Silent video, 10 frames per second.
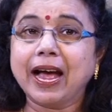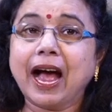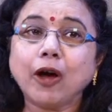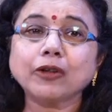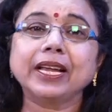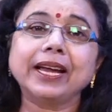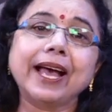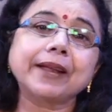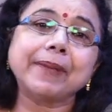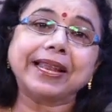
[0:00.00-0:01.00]
how they
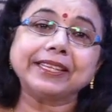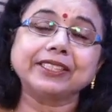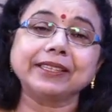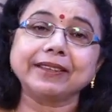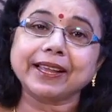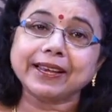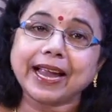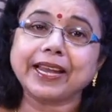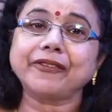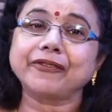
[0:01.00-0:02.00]
are managing their
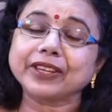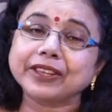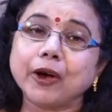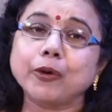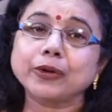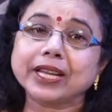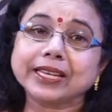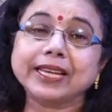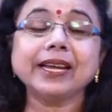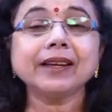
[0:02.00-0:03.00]
life without
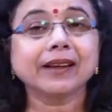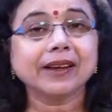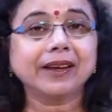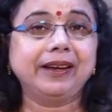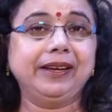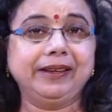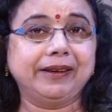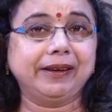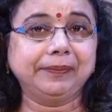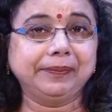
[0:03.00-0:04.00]
any
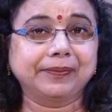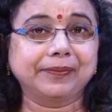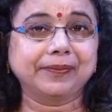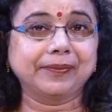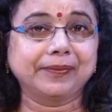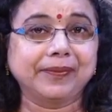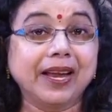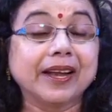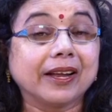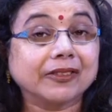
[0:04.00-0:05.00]
income.
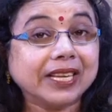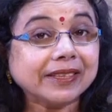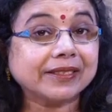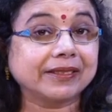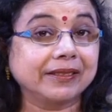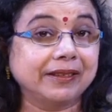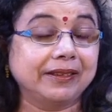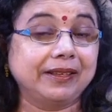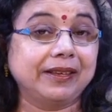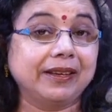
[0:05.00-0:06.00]
Now, this
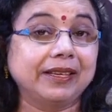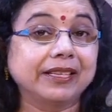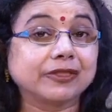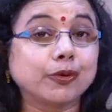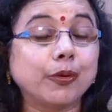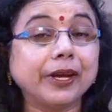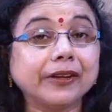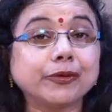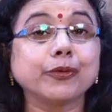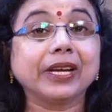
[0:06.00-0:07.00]
is
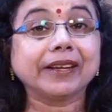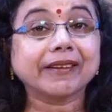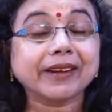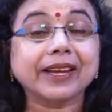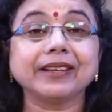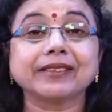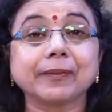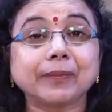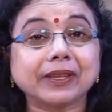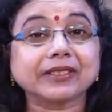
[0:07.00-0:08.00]
going to increase the
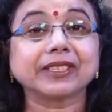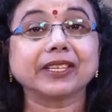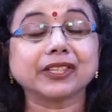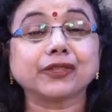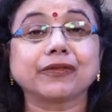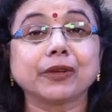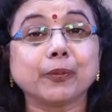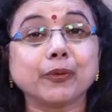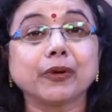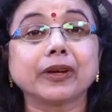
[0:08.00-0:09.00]
percentage of the
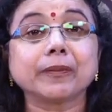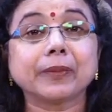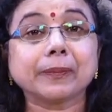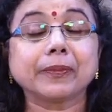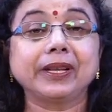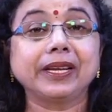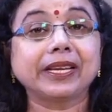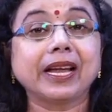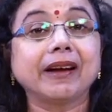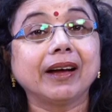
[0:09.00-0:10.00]
poor people
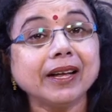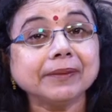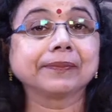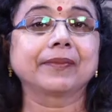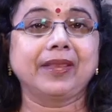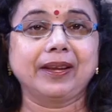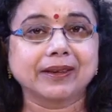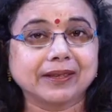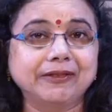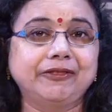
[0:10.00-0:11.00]
in our
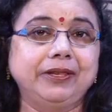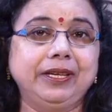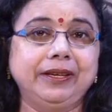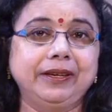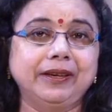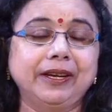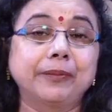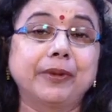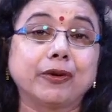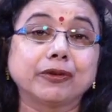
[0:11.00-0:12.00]
country
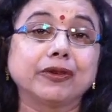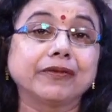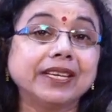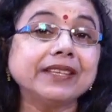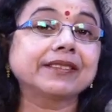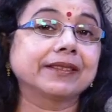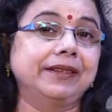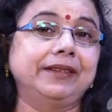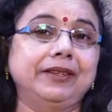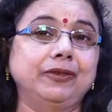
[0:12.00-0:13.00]
because of this
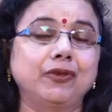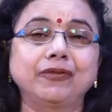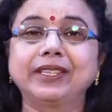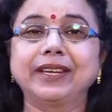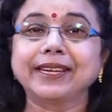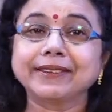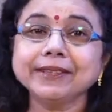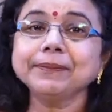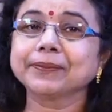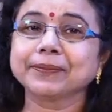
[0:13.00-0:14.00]
COVID-19
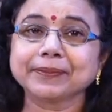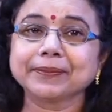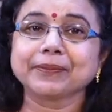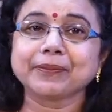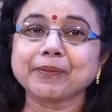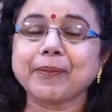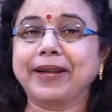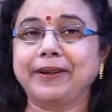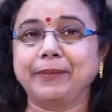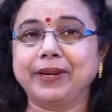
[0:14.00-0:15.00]

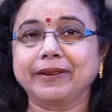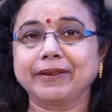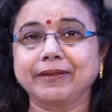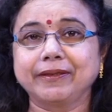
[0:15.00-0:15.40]
pandemic.